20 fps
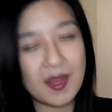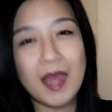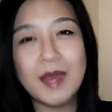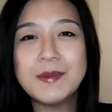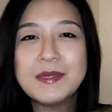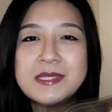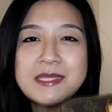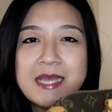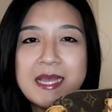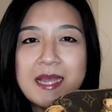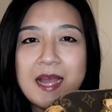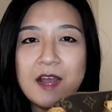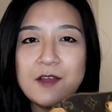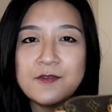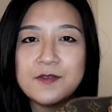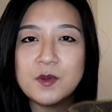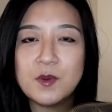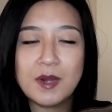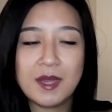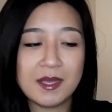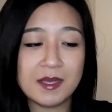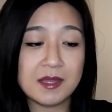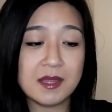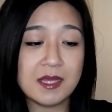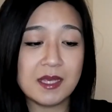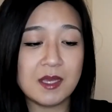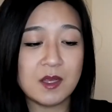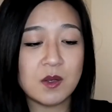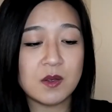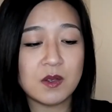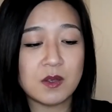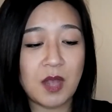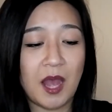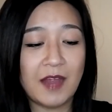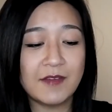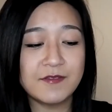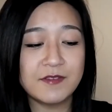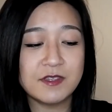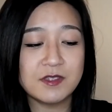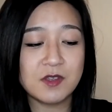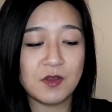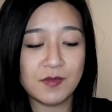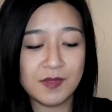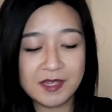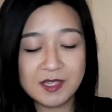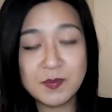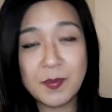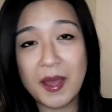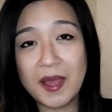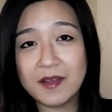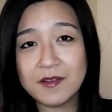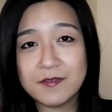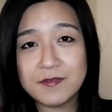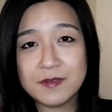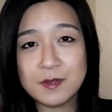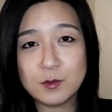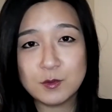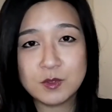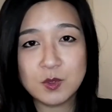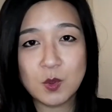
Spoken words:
I must say I feel like the canvas on this bag feels